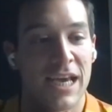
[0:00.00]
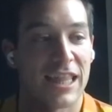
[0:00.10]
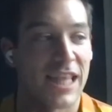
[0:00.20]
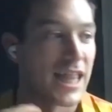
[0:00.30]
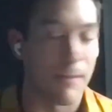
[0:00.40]

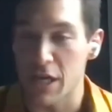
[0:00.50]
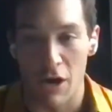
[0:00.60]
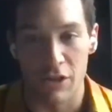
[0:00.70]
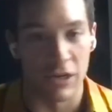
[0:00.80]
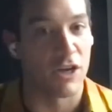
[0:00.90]
And they let me
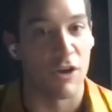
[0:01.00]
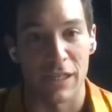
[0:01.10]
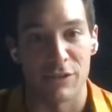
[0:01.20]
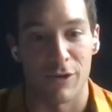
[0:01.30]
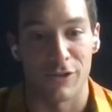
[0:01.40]
go. They're like, go
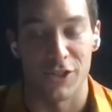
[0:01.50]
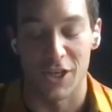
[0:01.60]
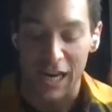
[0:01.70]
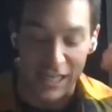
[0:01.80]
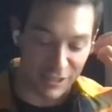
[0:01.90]
back to
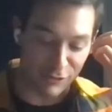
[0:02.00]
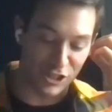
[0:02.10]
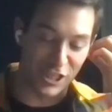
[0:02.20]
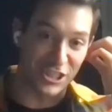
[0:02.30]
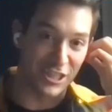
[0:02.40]
rehearsal. And as I was
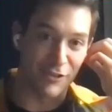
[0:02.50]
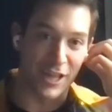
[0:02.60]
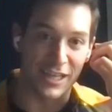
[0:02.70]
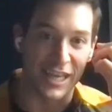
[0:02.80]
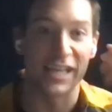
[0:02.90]
changing, they were
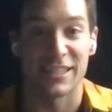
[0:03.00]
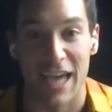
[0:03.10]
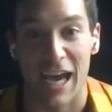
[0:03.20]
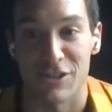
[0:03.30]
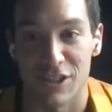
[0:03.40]
like, Casey,
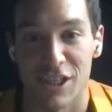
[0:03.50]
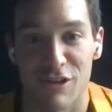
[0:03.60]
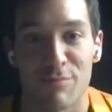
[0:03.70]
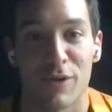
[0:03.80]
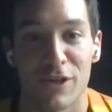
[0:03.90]
actually, can
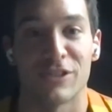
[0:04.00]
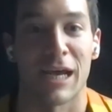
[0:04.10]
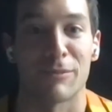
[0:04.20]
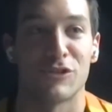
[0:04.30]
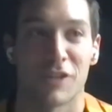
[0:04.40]
you put your
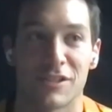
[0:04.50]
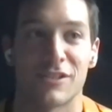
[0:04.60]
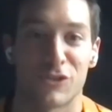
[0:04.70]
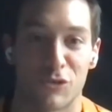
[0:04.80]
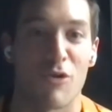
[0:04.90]
tap shoes on?
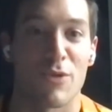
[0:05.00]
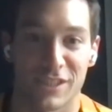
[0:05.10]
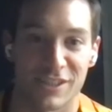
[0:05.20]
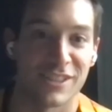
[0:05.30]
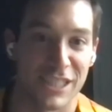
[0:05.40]
Stro
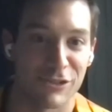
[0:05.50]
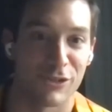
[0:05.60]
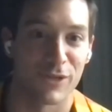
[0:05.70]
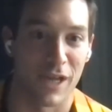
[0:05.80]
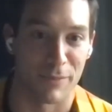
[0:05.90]
wants to see you
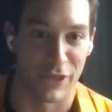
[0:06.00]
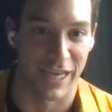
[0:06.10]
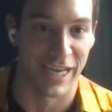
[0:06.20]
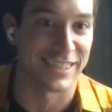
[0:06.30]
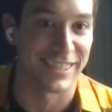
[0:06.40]
do a couple
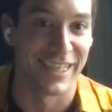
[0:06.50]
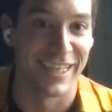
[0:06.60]
things.